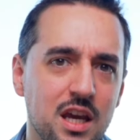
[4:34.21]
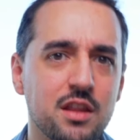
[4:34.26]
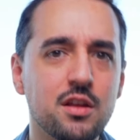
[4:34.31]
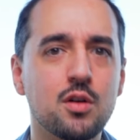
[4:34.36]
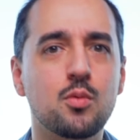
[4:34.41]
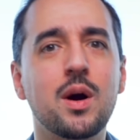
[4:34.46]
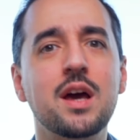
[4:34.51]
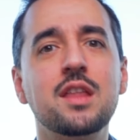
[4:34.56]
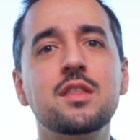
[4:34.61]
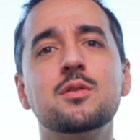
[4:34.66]
Either
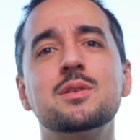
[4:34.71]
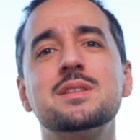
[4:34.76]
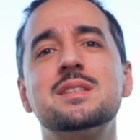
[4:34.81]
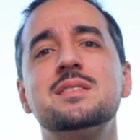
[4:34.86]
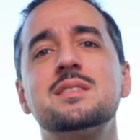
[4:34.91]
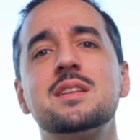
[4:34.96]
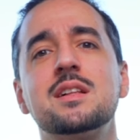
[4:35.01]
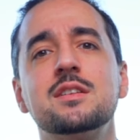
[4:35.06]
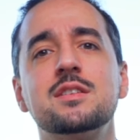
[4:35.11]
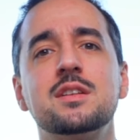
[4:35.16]
way though, it's
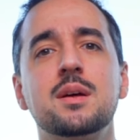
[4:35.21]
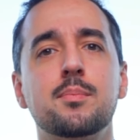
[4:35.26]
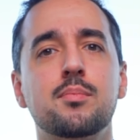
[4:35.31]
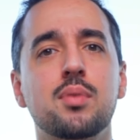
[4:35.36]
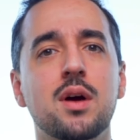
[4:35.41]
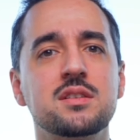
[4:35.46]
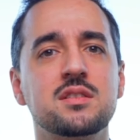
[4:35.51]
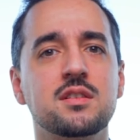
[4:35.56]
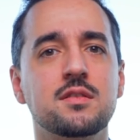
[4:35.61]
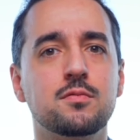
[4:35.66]
still an
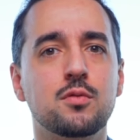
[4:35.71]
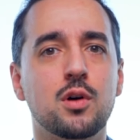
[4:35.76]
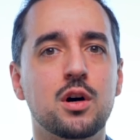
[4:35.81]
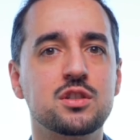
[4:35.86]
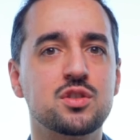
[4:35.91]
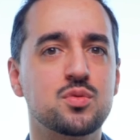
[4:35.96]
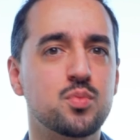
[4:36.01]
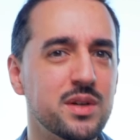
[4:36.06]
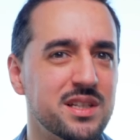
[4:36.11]
impressive watch.